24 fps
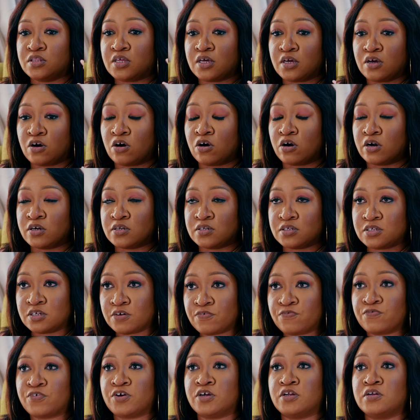They are
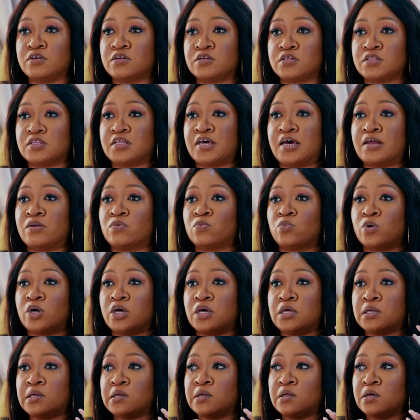different than
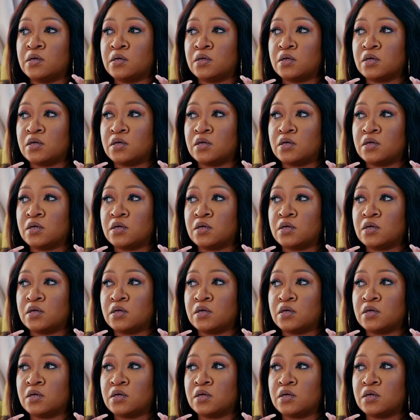when